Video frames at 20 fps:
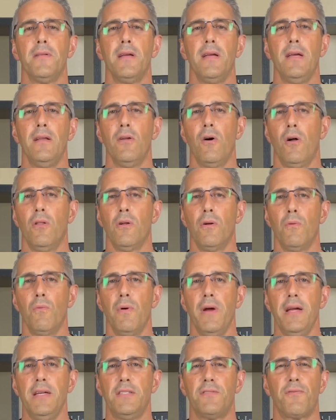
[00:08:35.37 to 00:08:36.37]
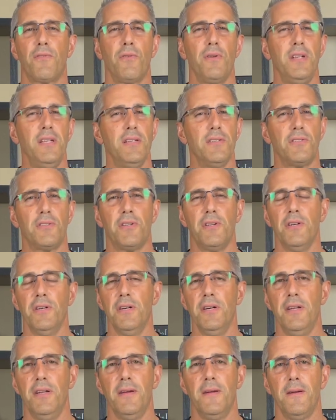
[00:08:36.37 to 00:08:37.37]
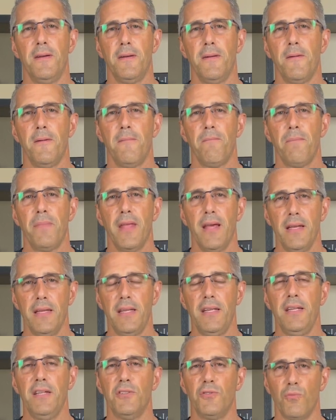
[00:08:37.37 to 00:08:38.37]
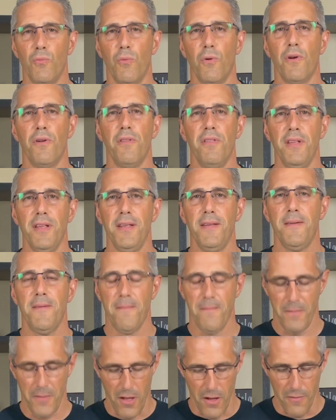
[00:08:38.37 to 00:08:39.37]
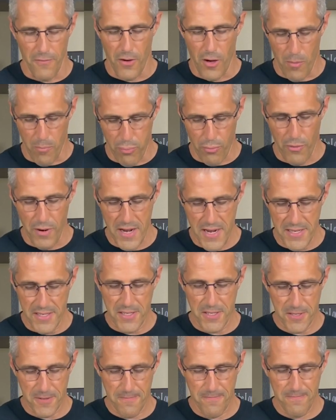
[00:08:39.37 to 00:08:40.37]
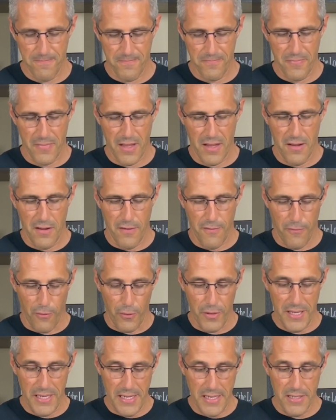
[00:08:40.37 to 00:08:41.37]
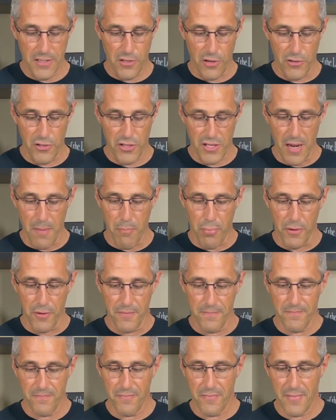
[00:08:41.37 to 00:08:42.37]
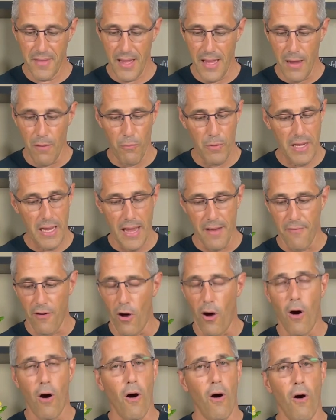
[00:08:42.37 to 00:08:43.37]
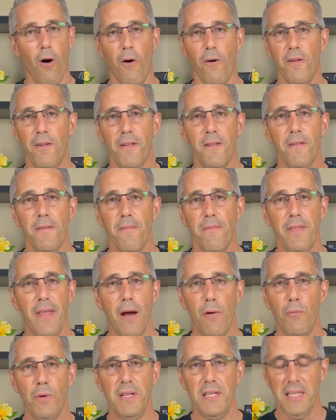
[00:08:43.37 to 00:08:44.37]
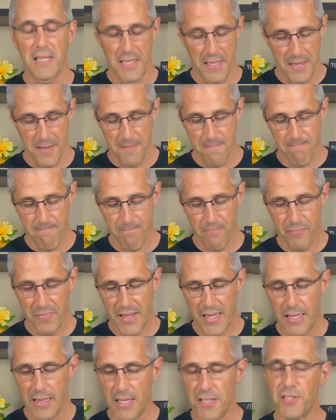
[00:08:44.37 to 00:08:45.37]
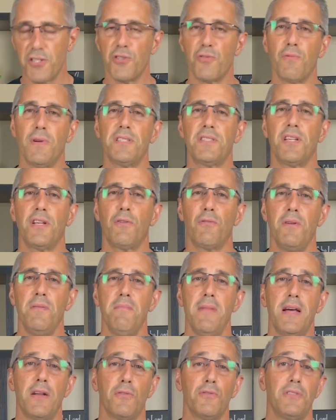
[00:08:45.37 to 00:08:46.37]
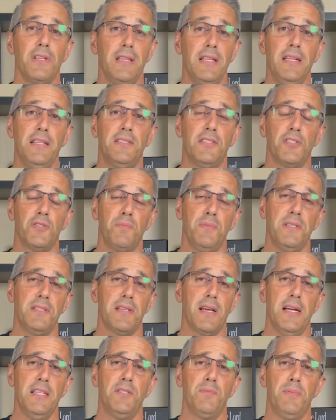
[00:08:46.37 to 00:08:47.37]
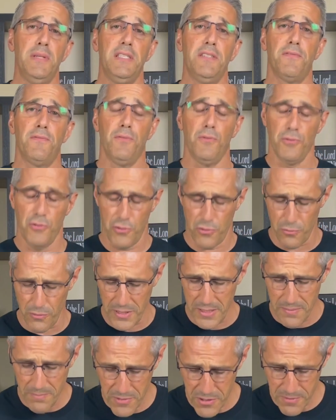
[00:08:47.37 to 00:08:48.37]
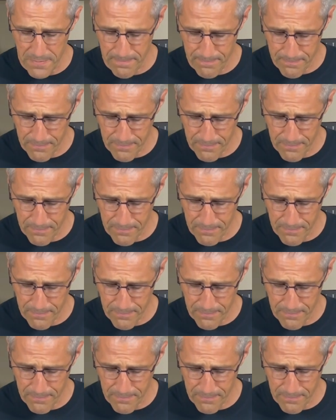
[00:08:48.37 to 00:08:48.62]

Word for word: in all our ways, for He is good and He is worthy of all praise. For He is our shepherd, and we have all that we need. He lets us rest in green meadows. He leads us beside peaceful streams.